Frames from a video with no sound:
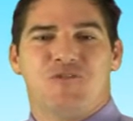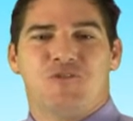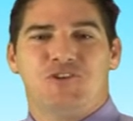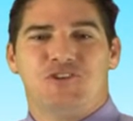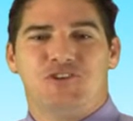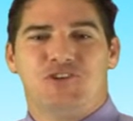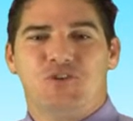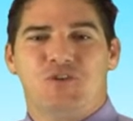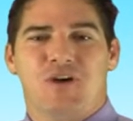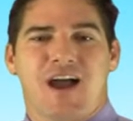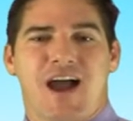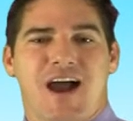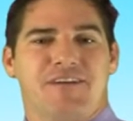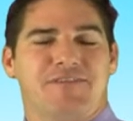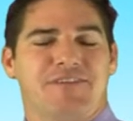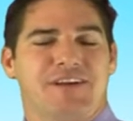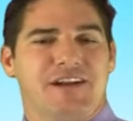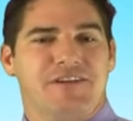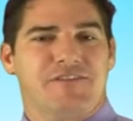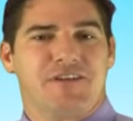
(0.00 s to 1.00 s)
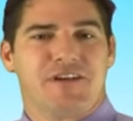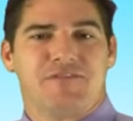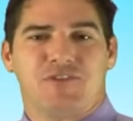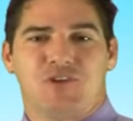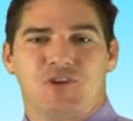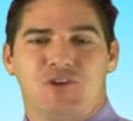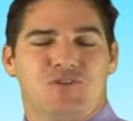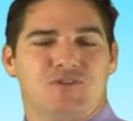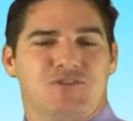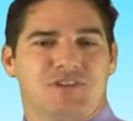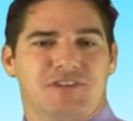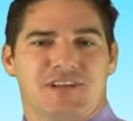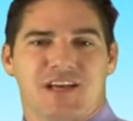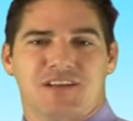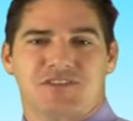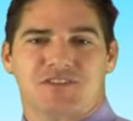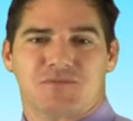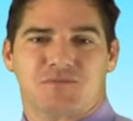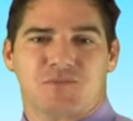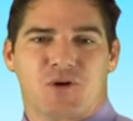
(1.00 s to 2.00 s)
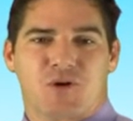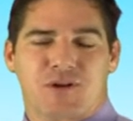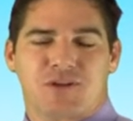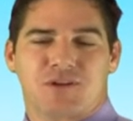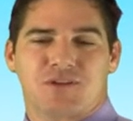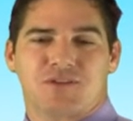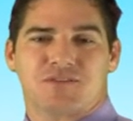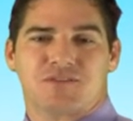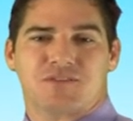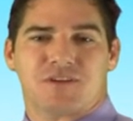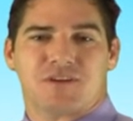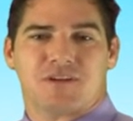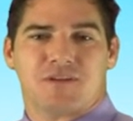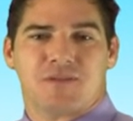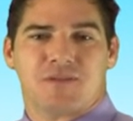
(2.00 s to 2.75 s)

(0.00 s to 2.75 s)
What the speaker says: would you have any reviews or testimonials